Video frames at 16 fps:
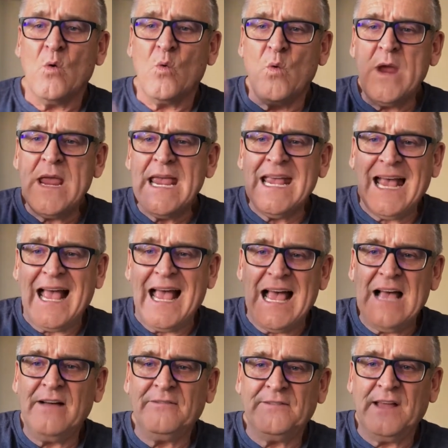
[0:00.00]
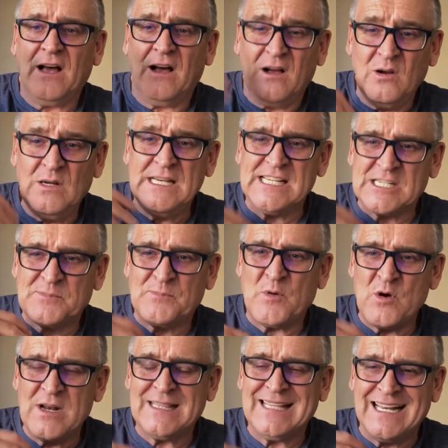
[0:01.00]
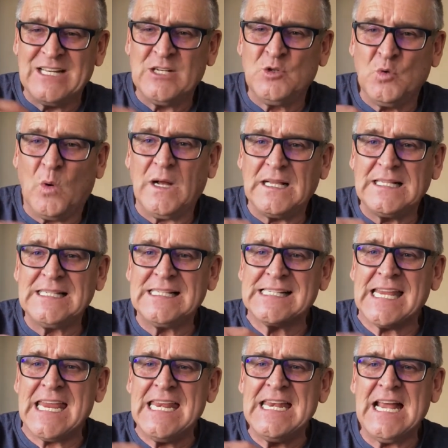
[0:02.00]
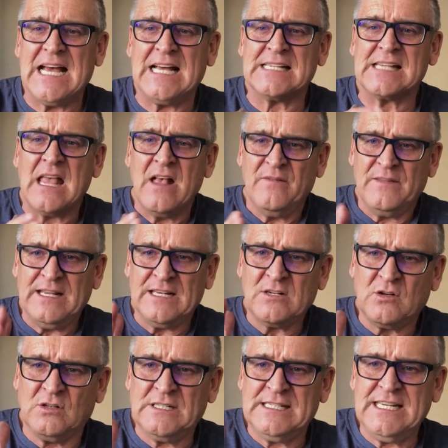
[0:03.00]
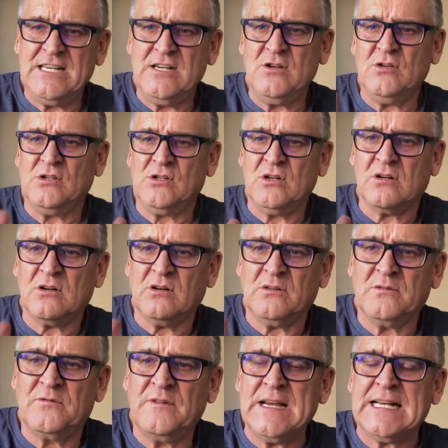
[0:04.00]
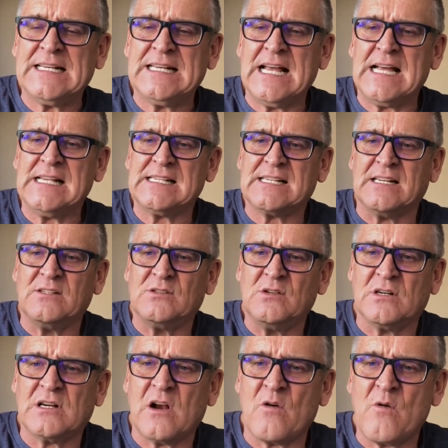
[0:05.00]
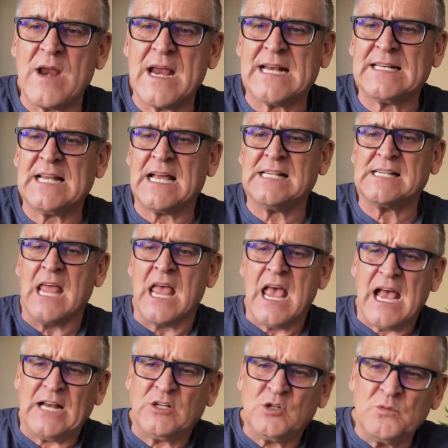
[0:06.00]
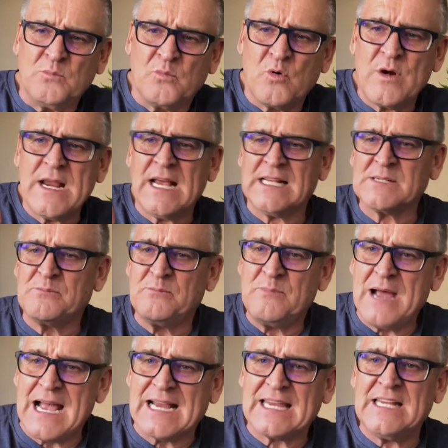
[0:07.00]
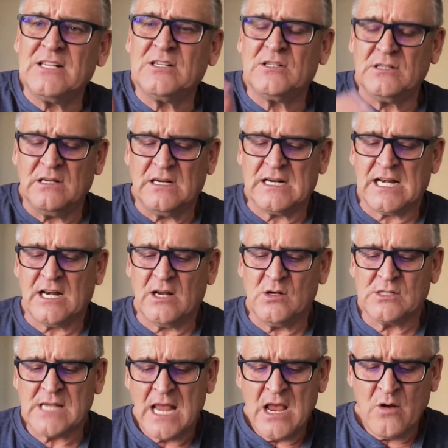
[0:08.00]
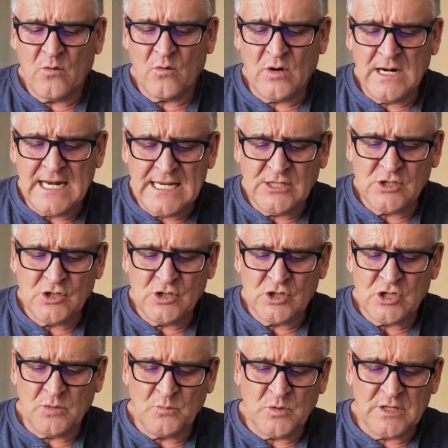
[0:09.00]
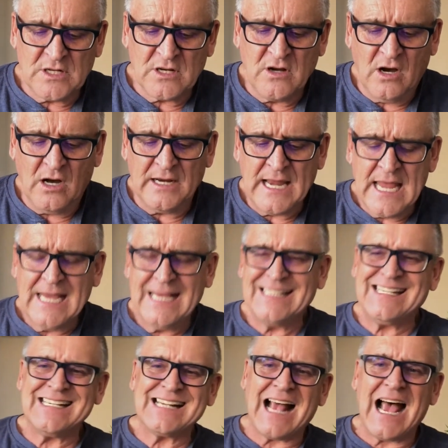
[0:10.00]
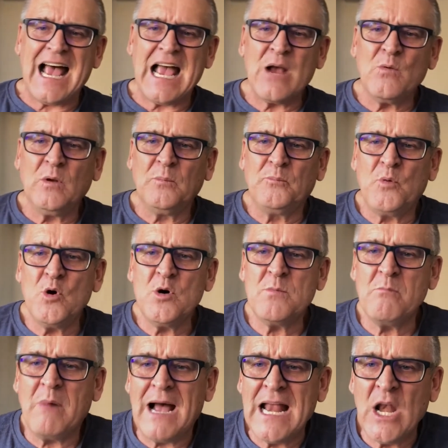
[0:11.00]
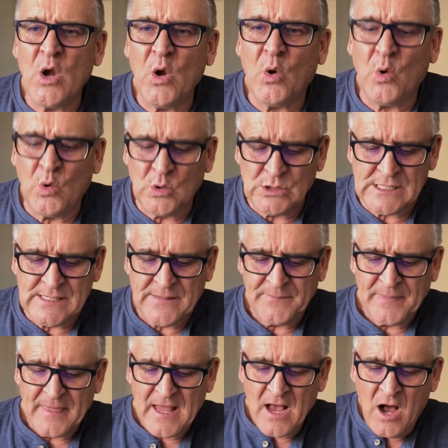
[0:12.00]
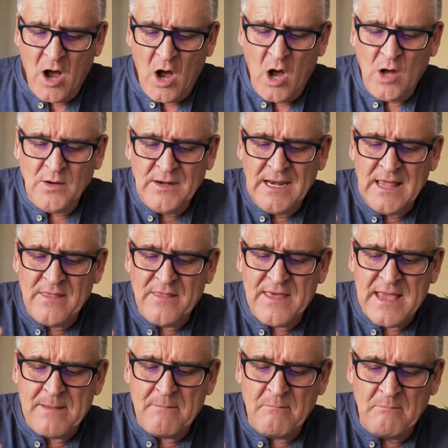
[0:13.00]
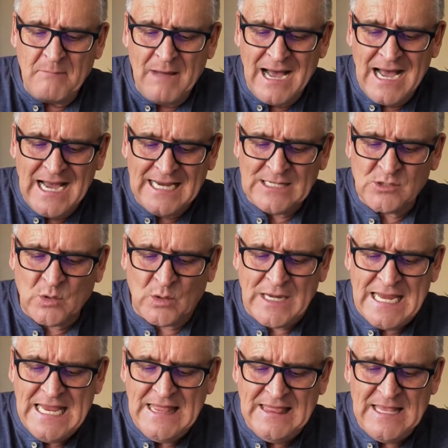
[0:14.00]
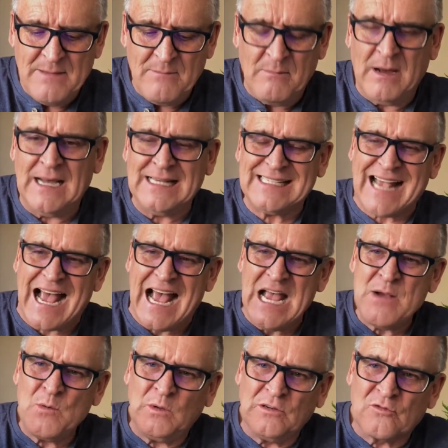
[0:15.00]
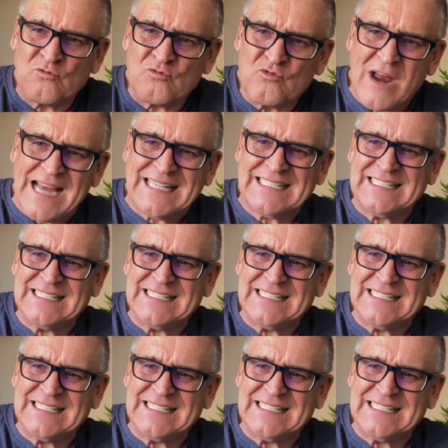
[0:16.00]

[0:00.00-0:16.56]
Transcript: We have the Holy Spirit that dwells in us, that continues to convict us and to correct us and to bring us back into a close relationship with God. He says, I will put my laws on their minds, or in their minds. I will write